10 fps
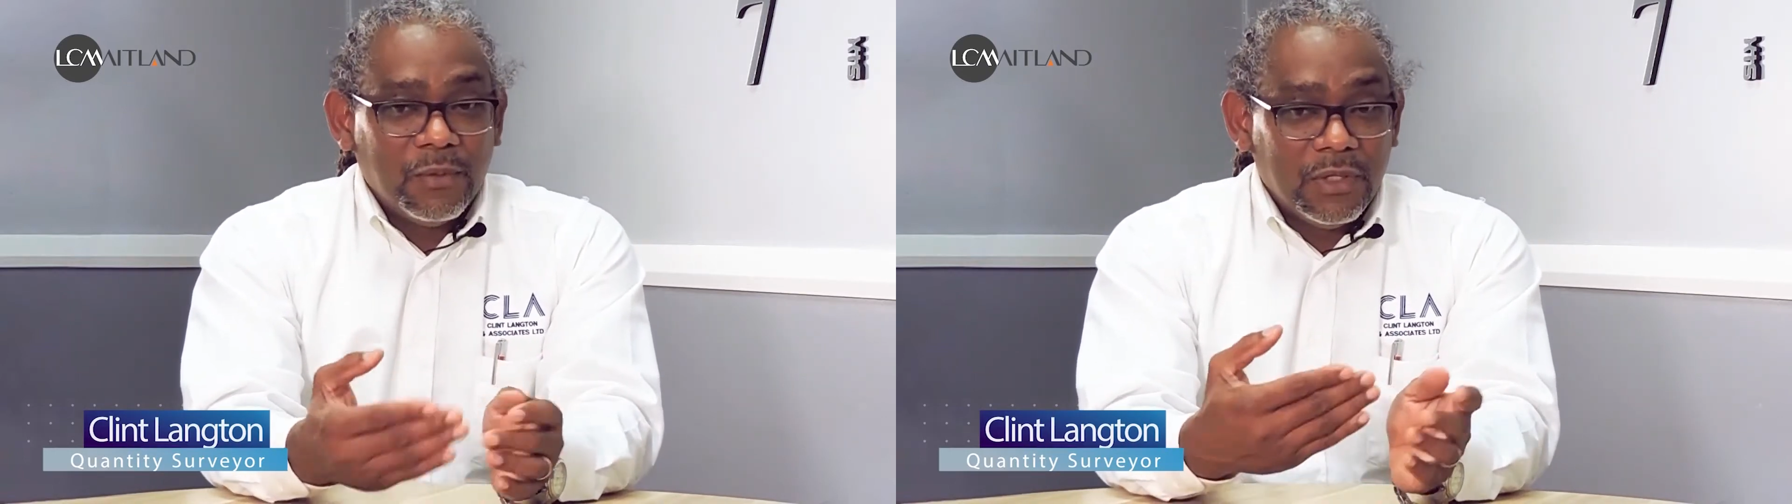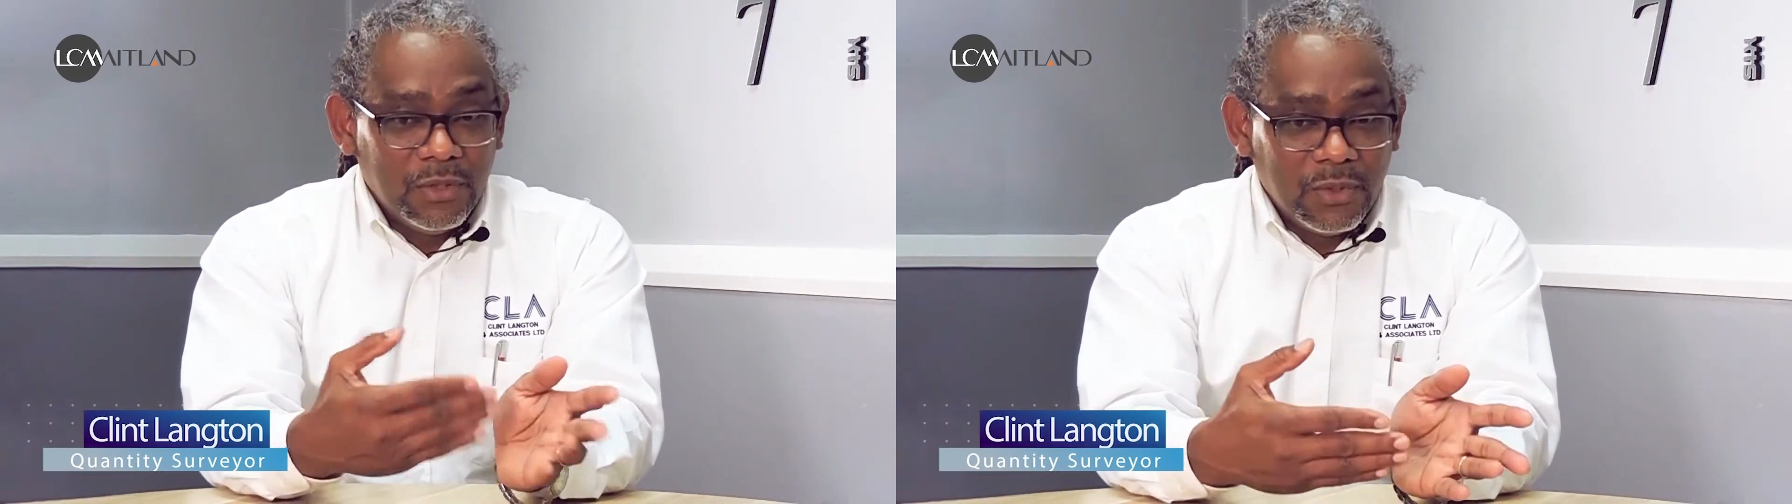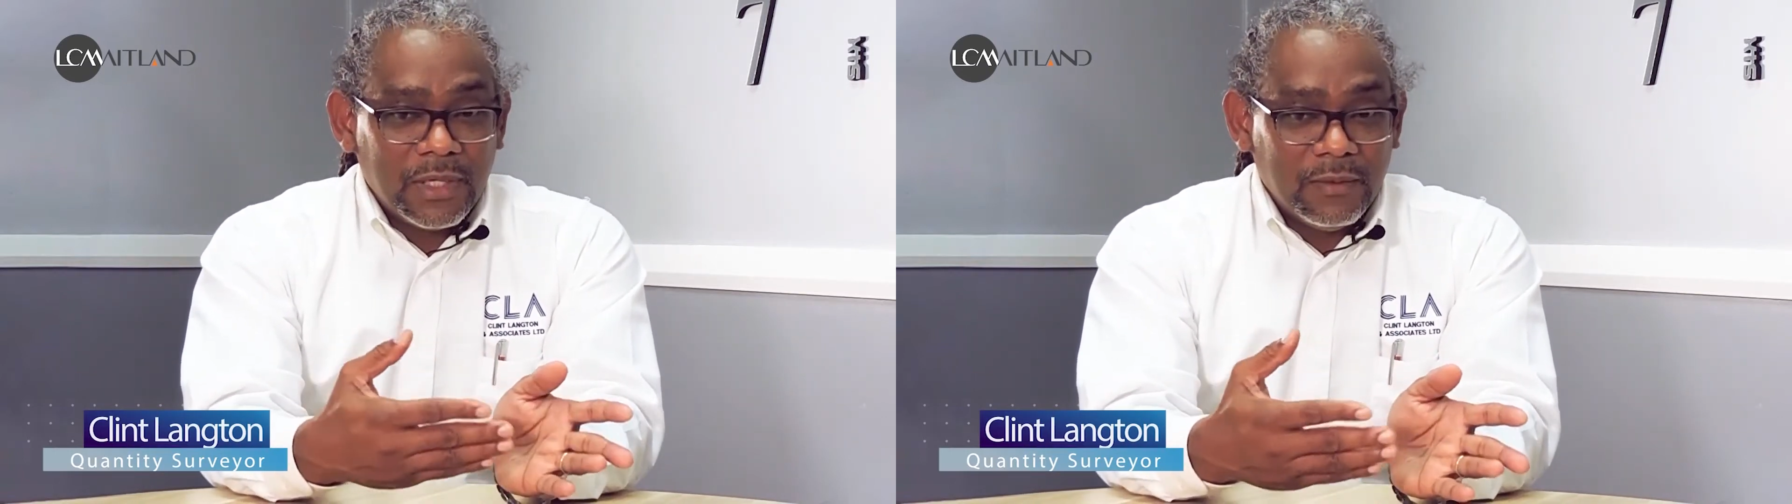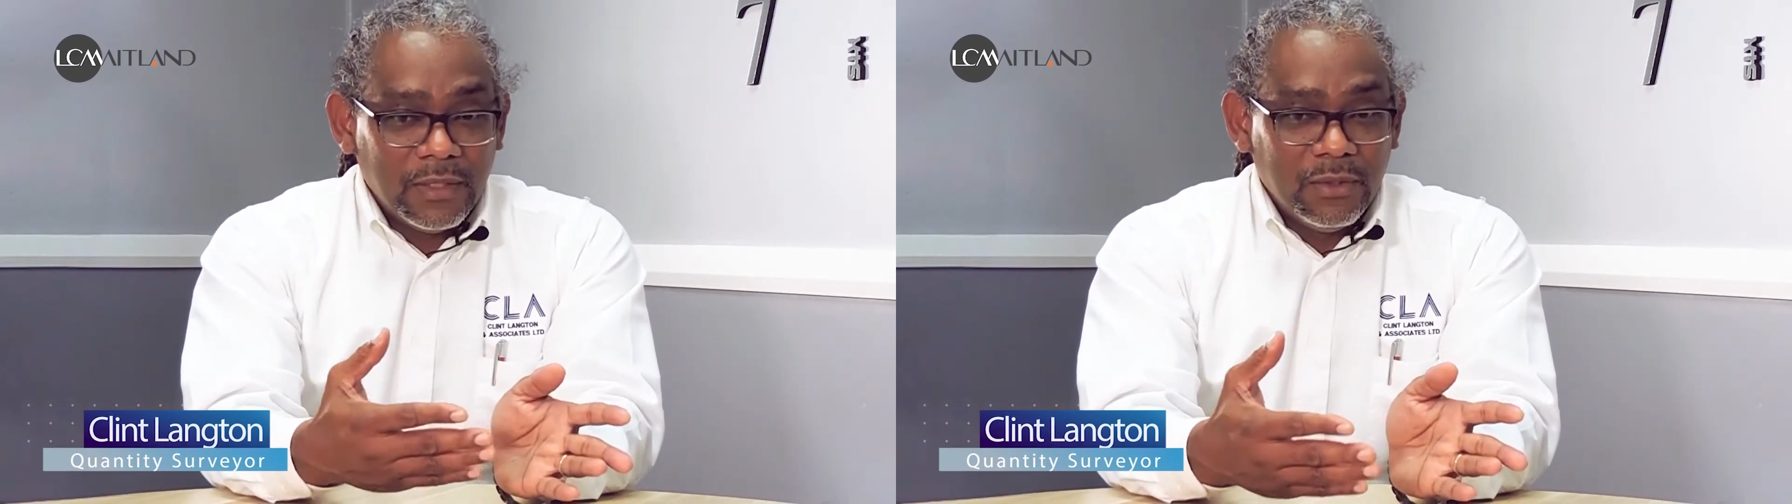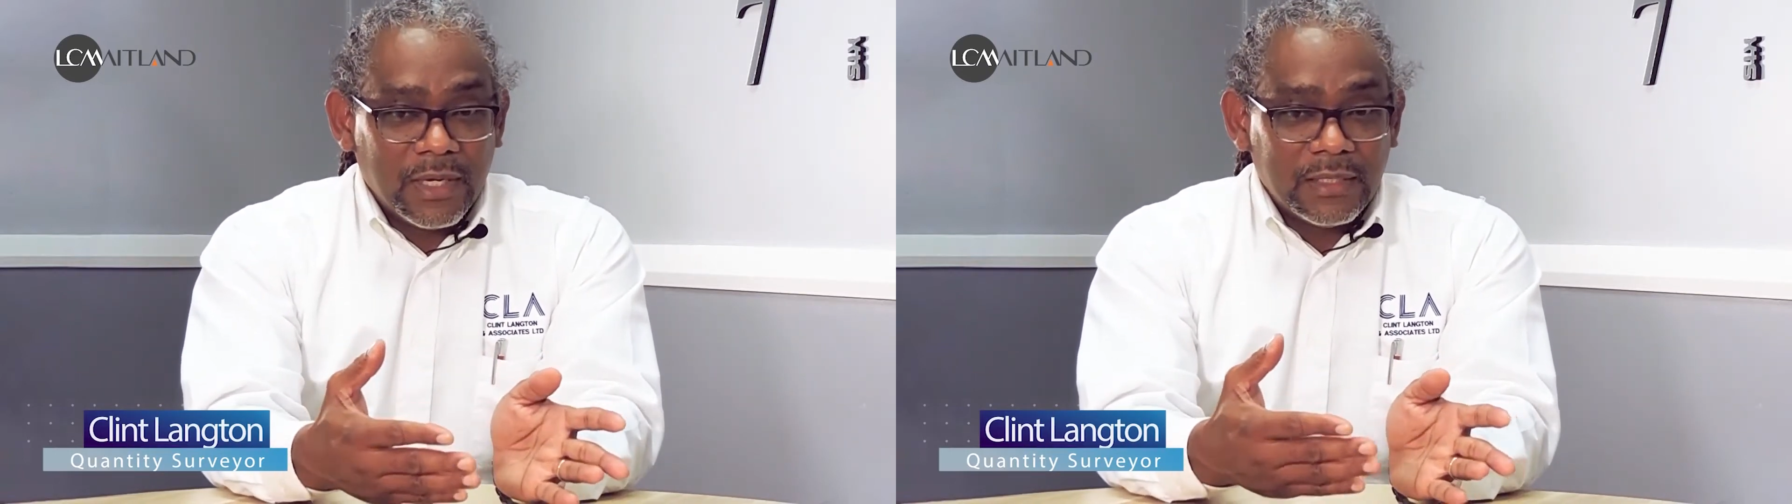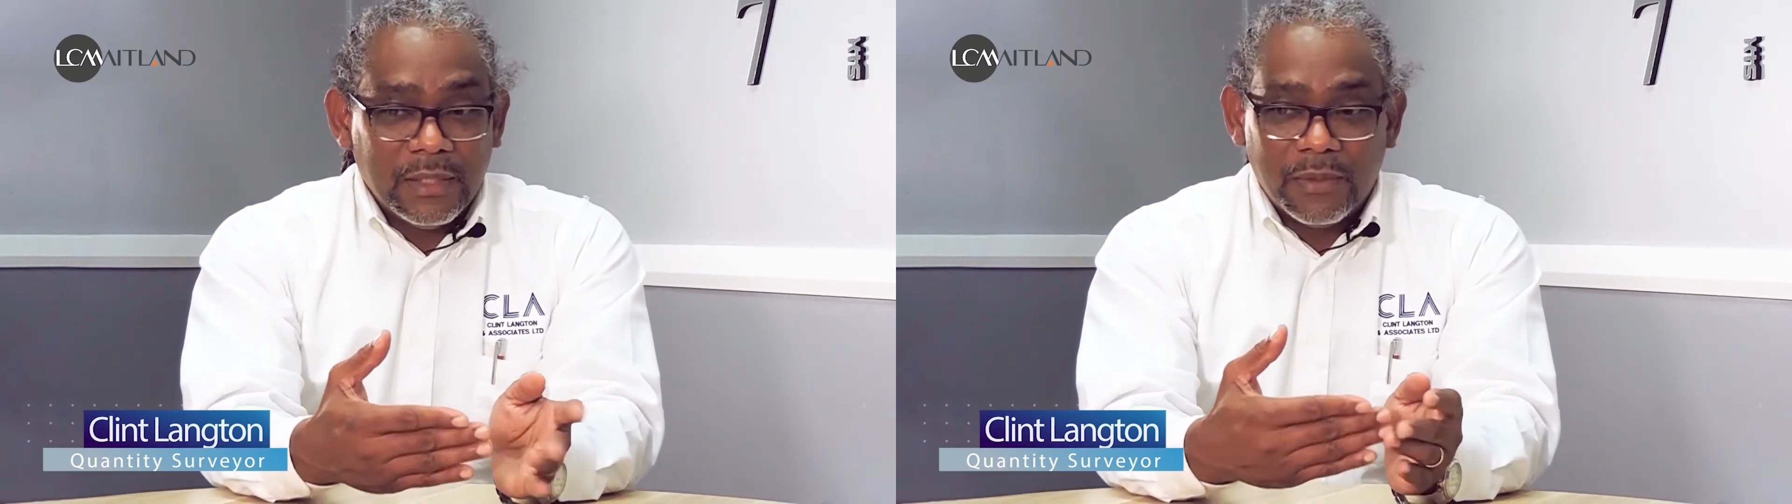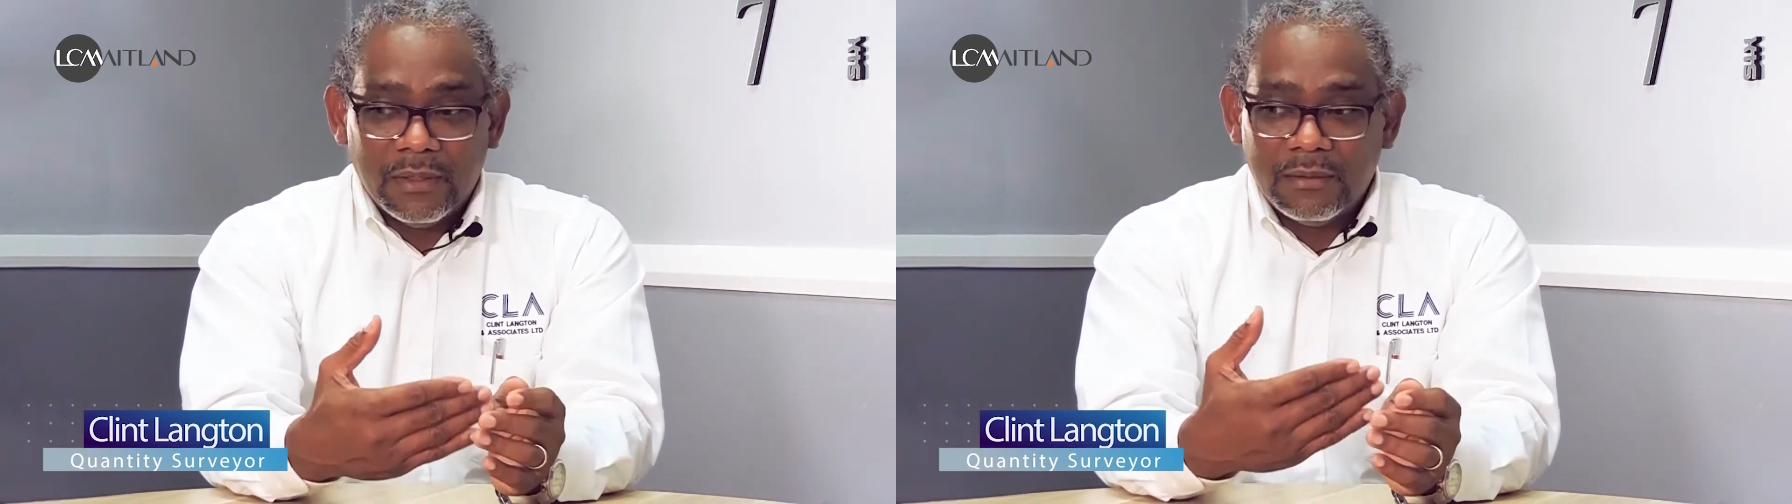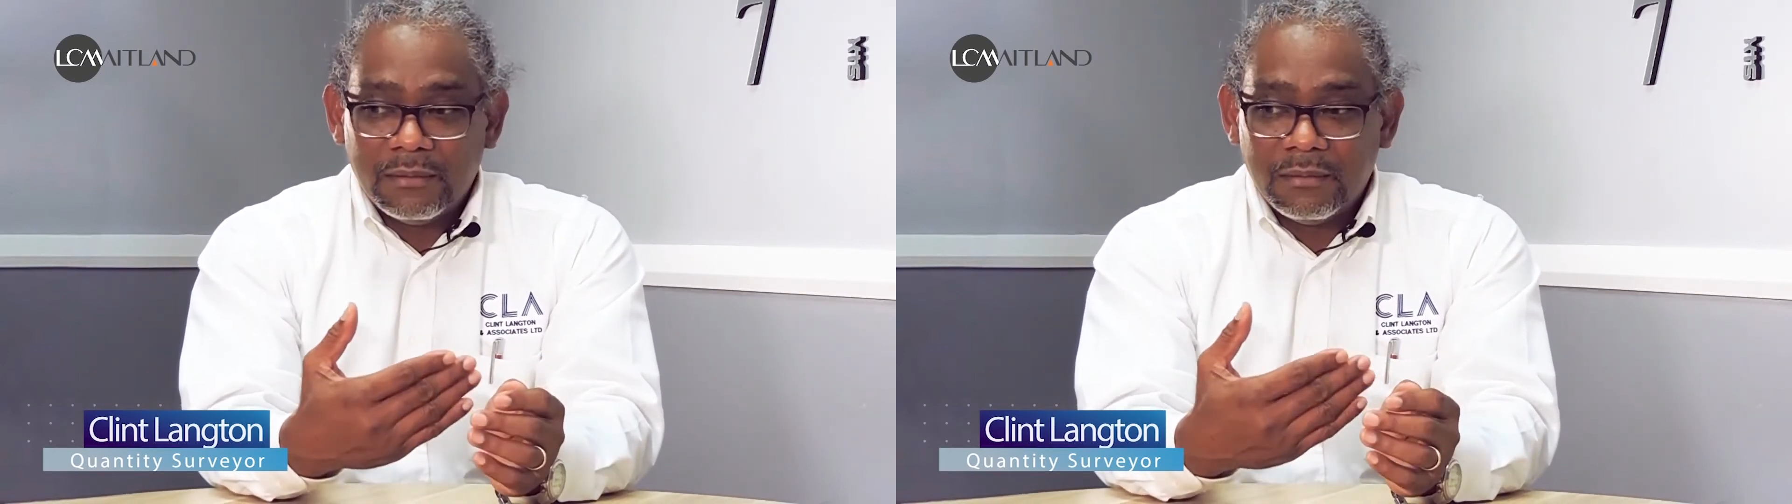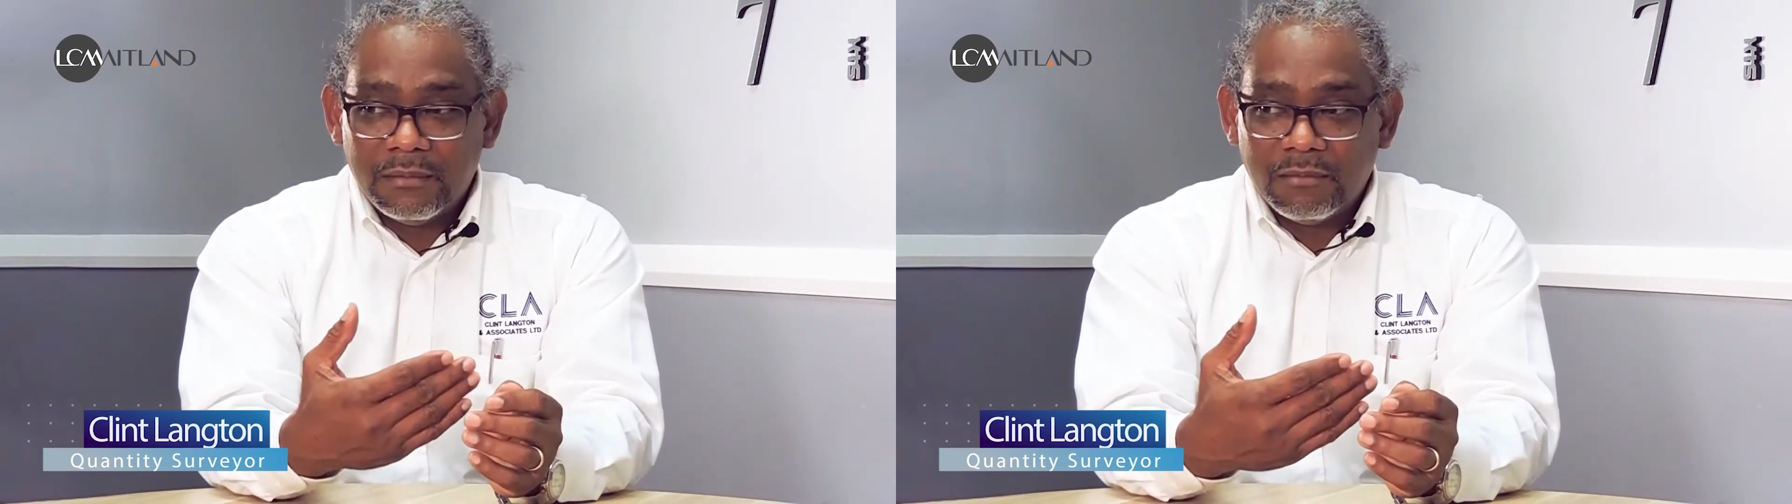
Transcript: will do that. They will.